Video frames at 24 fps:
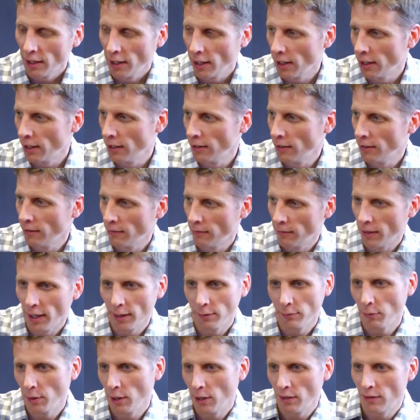and
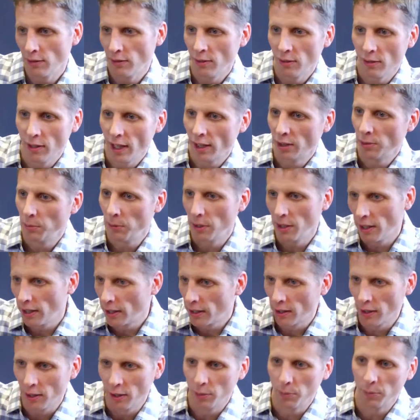that we consider that to be
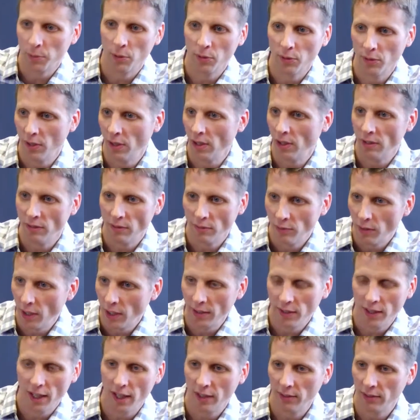like 100%
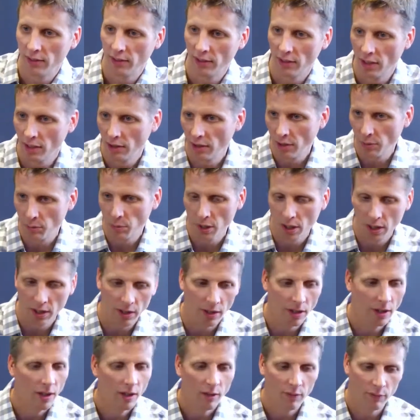fantastic, nothing
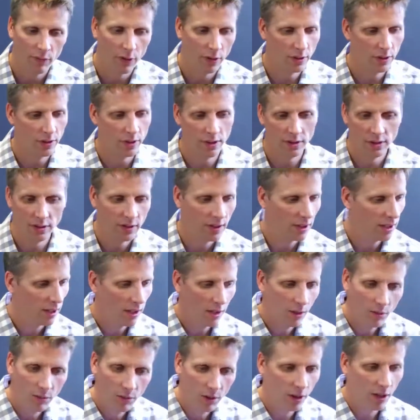better, versus,
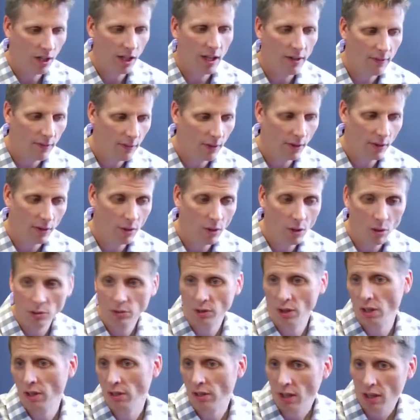you know, really having no
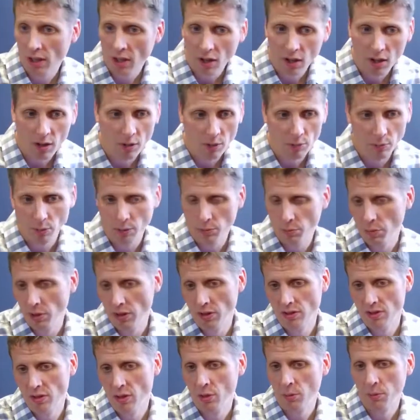teeth at all would be
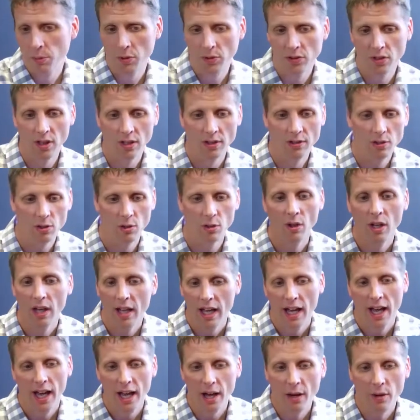0%. So
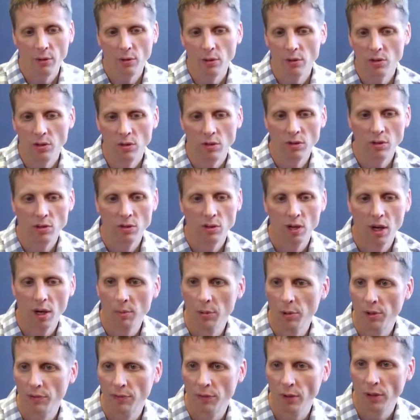how would you
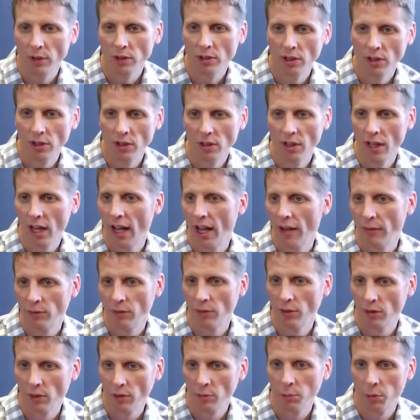describe your function
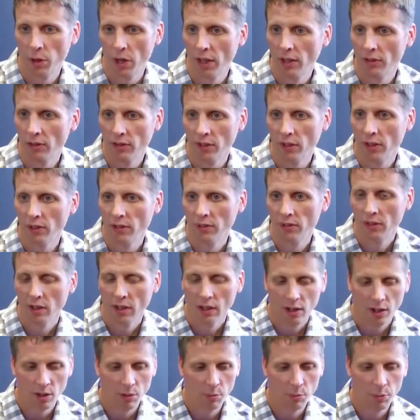after this process
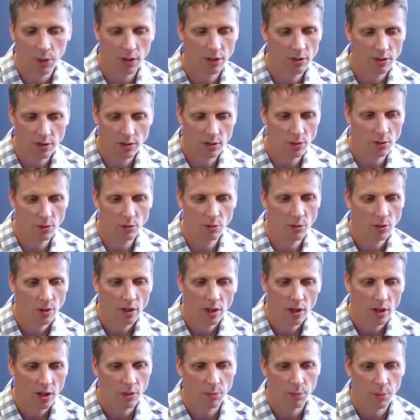compared to
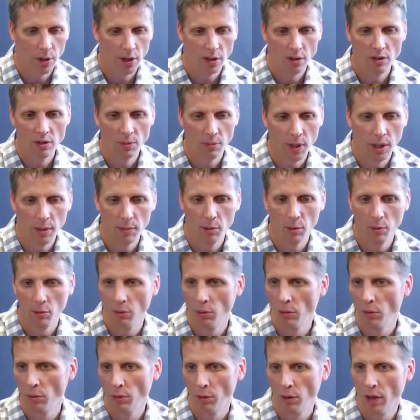
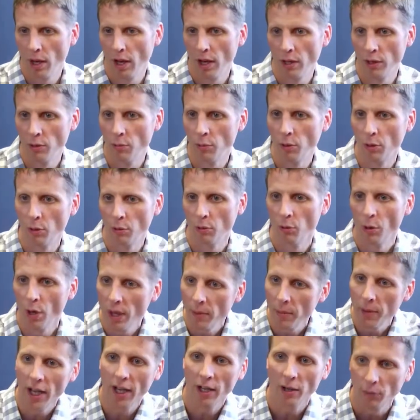maybe how you were
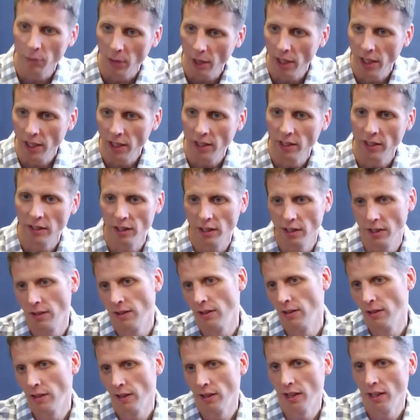way back when, and
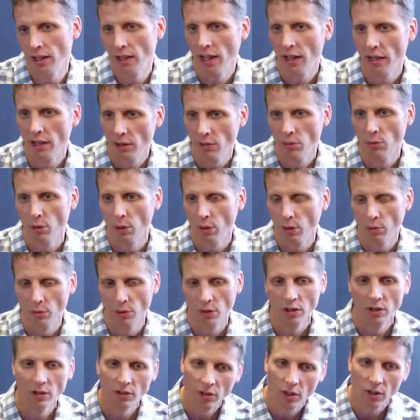then how you were
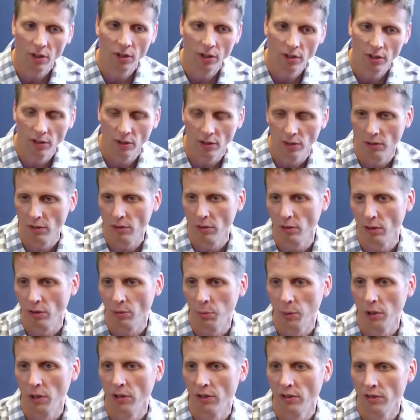when you started to
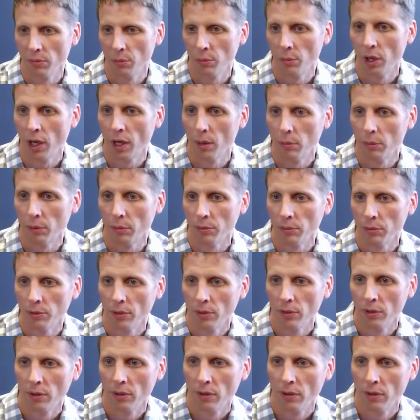experience some problems?